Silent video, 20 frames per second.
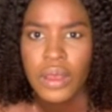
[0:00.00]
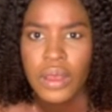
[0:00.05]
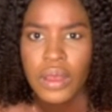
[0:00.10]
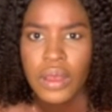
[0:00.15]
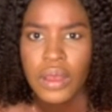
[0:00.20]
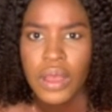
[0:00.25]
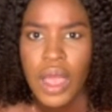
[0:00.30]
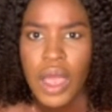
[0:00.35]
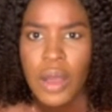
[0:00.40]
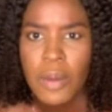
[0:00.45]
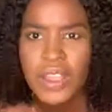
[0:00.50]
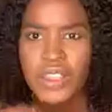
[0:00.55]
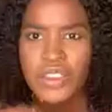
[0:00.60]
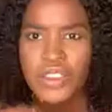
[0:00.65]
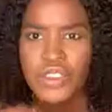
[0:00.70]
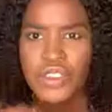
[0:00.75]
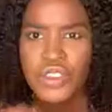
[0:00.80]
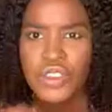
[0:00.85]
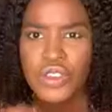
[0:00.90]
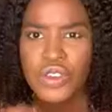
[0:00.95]
How much
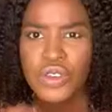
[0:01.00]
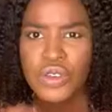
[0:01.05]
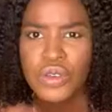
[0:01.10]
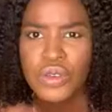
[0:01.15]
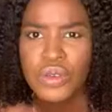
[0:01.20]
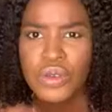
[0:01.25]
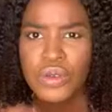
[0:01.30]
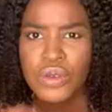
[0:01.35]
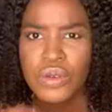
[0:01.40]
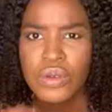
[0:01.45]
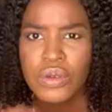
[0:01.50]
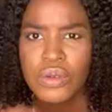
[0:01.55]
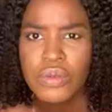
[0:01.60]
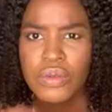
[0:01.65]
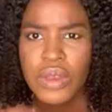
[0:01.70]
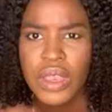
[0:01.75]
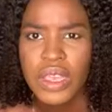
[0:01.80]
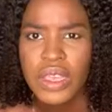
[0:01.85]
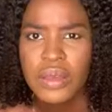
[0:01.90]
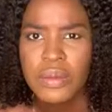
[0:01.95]
do you
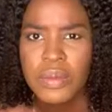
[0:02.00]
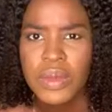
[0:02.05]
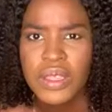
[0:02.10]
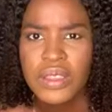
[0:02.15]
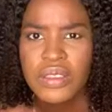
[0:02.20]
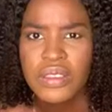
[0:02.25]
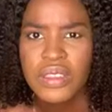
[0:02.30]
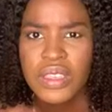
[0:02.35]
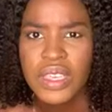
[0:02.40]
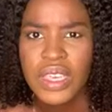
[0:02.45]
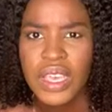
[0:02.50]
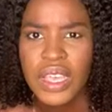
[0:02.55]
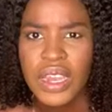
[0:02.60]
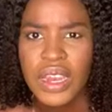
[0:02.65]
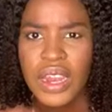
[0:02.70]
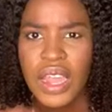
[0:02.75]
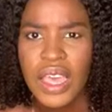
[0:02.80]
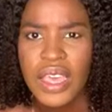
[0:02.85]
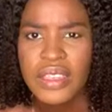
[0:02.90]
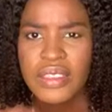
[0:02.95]
recommend to get
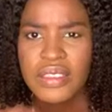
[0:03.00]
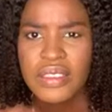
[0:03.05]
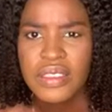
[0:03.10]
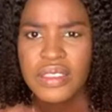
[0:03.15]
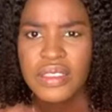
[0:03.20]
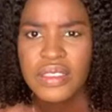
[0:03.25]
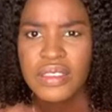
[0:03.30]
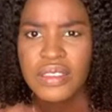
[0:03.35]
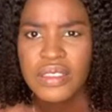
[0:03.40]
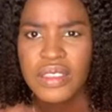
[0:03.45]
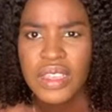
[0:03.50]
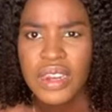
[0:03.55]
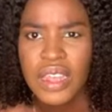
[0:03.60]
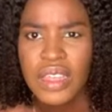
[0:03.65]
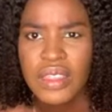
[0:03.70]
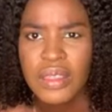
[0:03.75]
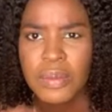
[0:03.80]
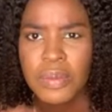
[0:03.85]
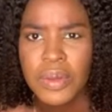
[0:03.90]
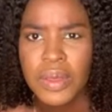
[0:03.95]
licensed and
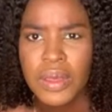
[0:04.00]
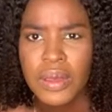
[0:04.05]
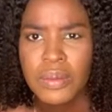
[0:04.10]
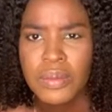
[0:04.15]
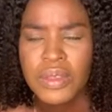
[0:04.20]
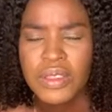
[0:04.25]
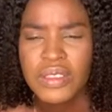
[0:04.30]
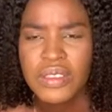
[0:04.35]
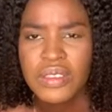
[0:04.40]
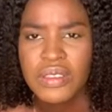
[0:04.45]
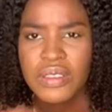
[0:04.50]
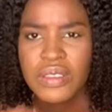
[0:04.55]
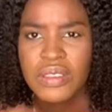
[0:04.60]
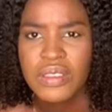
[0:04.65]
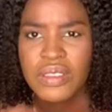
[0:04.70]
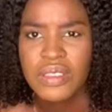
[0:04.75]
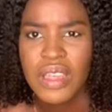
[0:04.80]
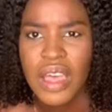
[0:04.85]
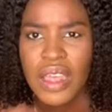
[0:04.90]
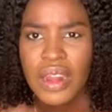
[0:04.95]
other permits to
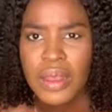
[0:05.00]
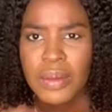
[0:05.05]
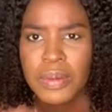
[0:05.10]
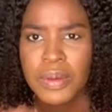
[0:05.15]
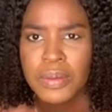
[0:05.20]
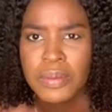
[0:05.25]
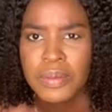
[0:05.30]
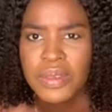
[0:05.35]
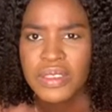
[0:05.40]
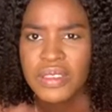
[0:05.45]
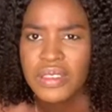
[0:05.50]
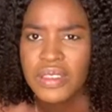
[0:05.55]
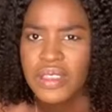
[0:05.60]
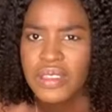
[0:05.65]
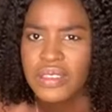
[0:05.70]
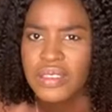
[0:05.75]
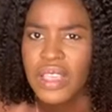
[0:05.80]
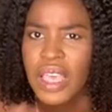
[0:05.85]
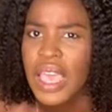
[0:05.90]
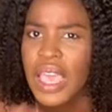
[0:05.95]
start up a business?
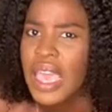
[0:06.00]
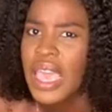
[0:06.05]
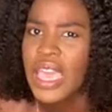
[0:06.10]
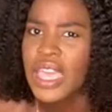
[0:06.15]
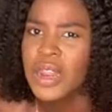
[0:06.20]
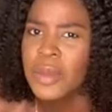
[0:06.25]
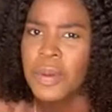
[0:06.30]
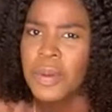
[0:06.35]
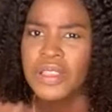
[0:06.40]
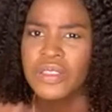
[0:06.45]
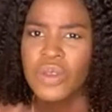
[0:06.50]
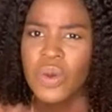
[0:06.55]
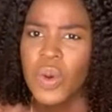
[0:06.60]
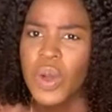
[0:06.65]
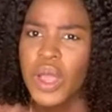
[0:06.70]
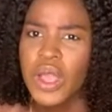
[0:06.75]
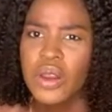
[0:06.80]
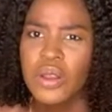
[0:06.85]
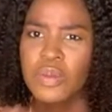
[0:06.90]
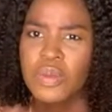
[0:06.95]
It depends on what
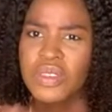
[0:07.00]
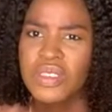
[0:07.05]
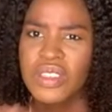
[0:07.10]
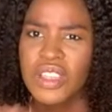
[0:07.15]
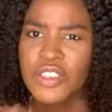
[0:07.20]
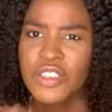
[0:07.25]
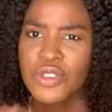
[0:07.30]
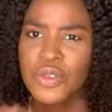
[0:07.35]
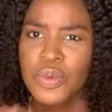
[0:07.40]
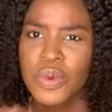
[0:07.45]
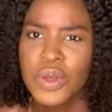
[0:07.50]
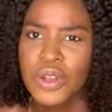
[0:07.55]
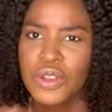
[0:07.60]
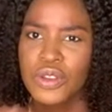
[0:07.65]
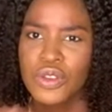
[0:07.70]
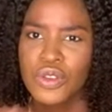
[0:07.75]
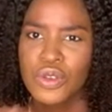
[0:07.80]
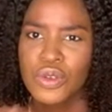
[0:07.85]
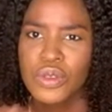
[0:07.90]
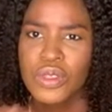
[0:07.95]
kind of business you want to
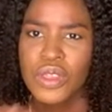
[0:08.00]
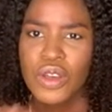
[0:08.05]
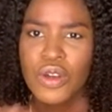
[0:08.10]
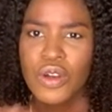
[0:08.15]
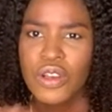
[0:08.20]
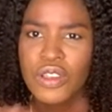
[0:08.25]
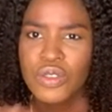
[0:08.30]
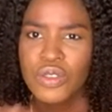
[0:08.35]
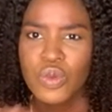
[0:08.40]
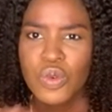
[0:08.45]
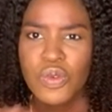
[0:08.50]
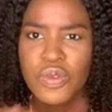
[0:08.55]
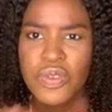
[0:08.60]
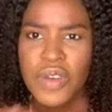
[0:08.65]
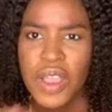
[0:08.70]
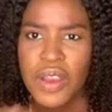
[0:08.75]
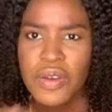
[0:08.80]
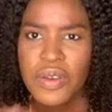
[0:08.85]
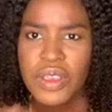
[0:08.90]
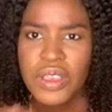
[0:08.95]
do. The cost will
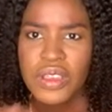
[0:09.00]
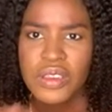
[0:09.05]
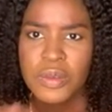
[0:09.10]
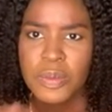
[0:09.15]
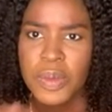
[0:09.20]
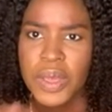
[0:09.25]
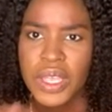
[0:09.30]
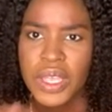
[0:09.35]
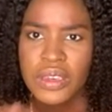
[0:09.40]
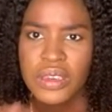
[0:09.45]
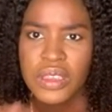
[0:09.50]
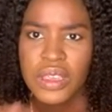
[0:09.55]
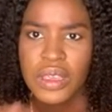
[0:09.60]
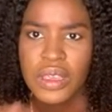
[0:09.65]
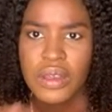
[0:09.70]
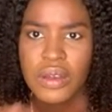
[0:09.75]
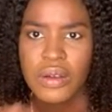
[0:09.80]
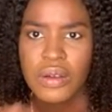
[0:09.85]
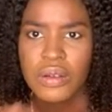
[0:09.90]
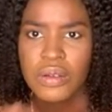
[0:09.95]
vary depending
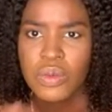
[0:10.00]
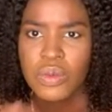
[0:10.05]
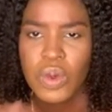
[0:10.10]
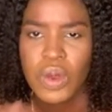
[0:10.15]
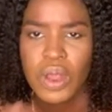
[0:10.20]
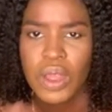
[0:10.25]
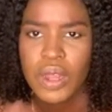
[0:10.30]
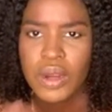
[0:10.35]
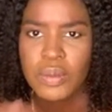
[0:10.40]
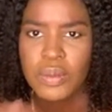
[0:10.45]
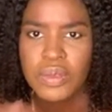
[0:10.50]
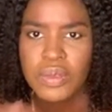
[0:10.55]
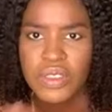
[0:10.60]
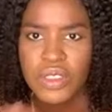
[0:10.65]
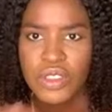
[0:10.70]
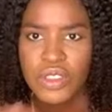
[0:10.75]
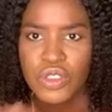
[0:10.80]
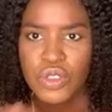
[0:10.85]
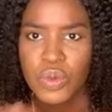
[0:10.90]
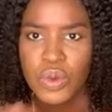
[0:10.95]
on what kind of
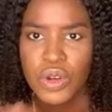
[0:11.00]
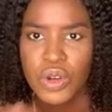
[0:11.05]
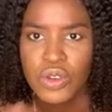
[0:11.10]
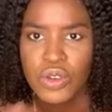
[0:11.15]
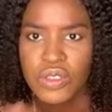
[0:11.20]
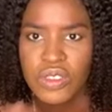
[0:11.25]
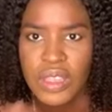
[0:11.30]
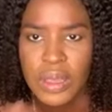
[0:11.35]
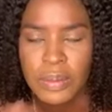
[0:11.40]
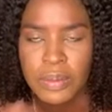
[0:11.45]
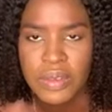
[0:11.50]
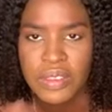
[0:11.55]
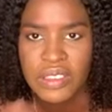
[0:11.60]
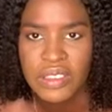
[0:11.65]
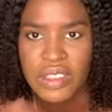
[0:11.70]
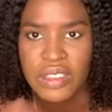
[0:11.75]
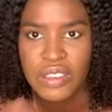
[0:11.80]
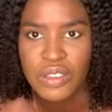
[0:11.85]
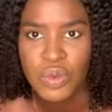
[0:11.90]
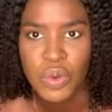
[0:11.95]
business you want to do. Some
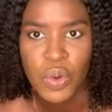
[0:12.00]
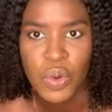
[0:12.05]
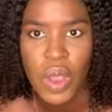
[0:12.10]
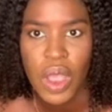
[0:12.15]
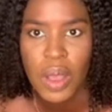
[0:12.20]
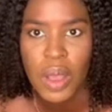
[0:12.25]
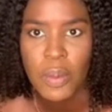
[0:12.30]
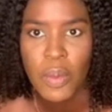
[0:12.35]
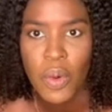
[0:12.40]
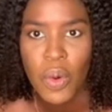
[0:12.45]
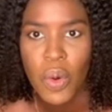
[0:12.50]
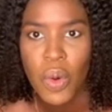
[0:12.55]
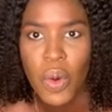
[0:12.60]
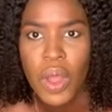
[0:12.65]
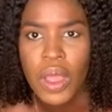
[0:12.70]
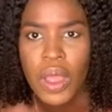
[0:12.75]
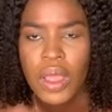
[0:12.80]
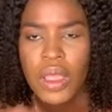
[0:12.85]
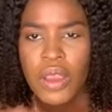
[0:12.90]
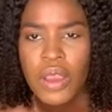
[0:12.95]
businesses require more
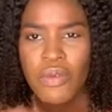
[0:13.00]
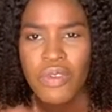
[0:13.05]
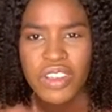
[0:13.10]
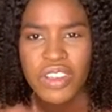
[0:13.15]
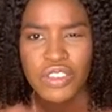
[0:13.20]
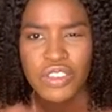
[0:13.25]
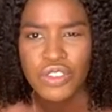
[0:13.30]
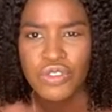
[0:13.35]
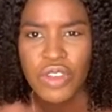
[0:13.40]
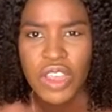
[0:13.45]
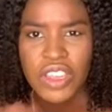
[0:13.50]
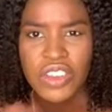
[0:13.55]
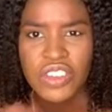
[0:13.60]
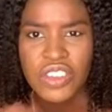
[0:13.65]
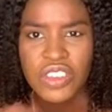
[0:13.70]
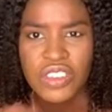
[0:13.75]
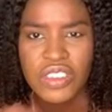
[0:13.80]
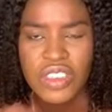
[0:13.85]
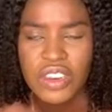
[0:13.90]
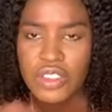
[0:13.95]

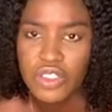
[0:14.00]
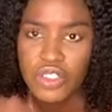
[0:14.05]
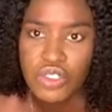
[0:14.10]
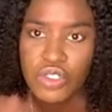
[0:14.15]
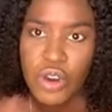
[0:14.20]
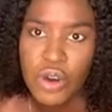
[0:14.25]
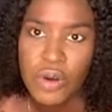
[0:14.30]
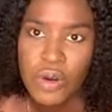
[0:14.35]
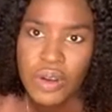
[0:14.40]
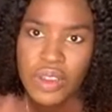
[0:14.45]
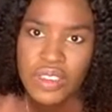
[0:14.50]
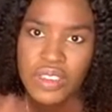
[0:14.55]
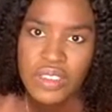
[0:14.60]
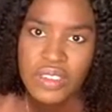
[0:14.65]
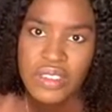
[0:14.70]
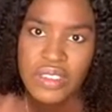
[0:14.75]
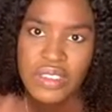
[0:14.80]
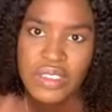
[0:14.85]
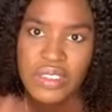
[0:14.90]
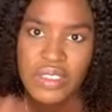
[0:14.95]
registrations and insurances
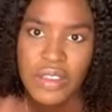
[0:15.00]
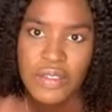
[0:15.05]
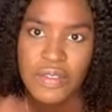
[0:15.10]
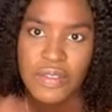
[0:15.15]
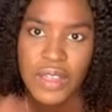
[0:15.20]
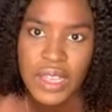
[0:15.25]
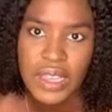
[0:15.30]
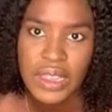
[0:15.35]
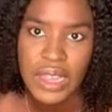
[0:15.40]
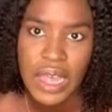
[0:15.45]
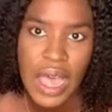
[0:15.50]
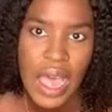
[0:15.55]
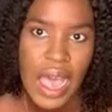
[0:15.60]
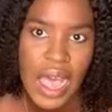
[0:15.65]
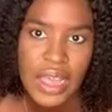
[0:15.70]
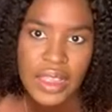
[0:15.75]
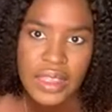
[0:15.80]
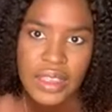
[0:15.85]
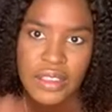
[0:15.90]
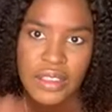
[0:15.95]
and stuff like that.
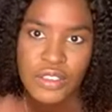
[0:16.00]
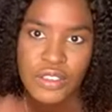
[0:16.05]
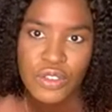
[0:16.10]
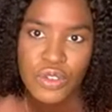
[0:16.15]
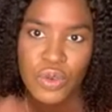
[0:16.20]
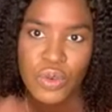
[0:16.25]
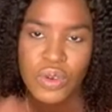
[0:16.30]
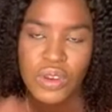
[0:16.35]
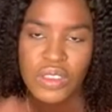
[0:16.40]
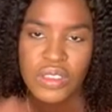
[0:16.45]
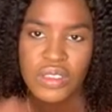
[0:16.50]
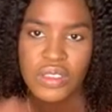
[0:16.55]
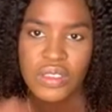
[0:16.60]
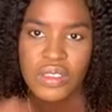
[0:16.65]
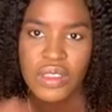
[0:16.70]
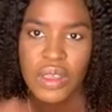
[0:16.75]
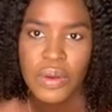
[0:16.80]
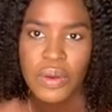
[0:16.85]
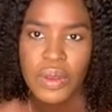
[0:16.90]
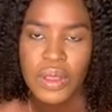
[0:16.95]
Others don't
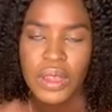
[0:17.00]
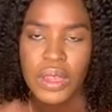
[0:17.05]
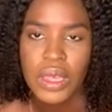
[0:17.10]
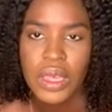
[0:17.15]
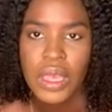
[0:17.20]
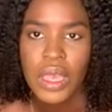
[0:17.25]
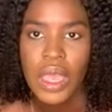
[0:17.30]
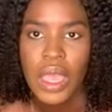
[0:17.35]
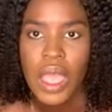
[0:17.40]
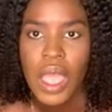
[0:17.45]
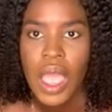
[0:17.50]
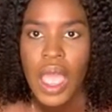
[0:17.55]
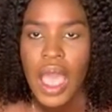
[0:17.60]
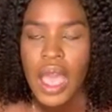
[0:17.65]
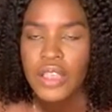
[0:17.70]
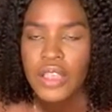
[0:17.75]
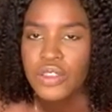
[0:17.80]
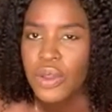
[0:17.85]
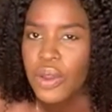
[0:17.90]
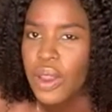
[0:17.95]
necessarily.
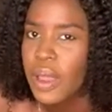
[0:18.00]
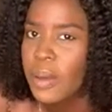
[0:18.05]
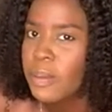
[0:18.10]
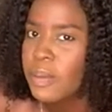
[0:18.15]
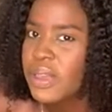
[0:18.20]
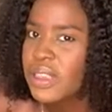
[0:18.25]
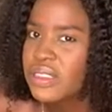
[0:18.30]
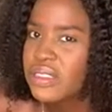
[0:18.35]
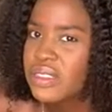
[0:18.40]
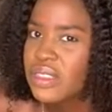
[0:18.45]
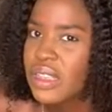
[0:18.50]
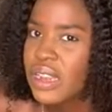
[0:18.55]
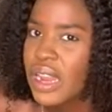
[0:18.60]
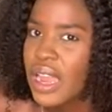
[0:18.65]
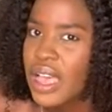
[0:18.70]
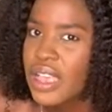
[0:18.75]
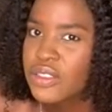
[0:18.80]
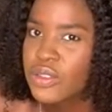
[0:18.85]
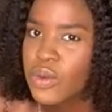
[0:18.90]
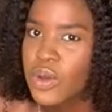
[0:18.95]
Sorry, I missed the
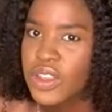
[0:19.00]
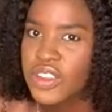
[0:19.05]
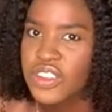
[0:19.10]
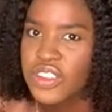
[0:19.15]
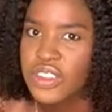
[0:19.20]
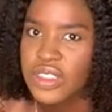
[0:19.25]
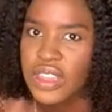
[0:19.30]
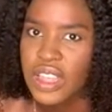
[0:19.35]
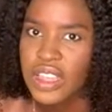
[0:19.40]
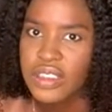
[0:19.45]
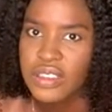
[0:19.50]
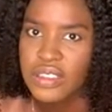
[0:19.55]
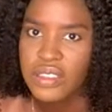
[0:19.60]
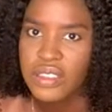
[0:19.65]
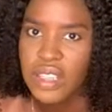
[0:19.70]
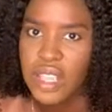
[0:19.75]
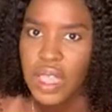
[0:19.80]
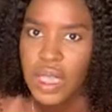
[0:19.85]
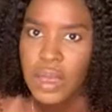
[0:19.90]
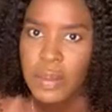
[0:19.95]
last question that just
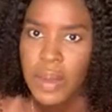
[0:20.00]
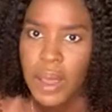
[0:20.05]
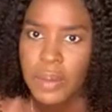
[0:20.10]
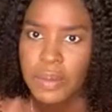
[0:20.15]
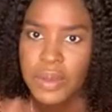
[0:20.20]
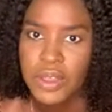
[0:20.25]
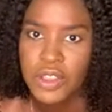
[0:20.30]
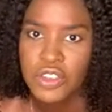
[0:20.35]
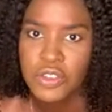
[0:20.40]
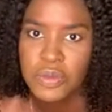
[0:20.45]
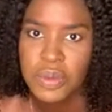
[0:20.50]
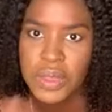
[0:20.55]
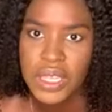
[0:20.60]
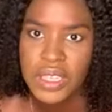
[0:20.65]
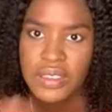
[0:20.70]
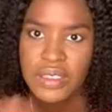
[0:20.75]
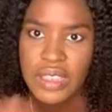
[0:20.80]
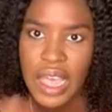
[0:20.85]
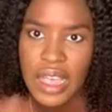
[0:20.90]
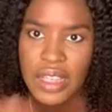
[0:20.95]
came up. Could you please
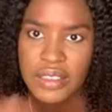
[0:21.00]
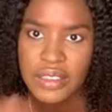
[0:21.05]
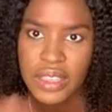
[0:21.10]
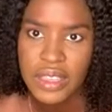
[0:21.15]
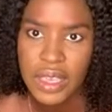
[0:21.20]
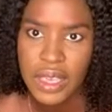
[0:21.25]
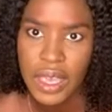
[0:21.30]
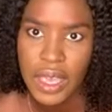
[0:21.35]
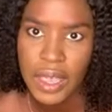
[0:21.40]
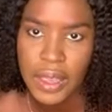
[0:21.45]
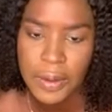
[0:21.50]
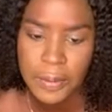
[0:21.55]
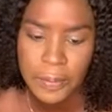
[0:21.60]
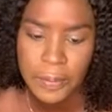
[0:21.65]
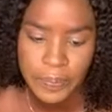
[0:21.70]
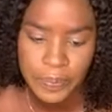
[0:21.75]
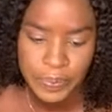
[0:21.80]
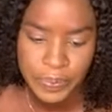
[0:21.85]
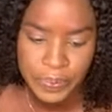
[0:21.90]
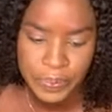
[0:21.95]
ask
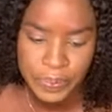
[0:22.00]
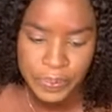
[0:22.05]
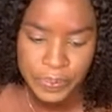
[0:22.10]
again?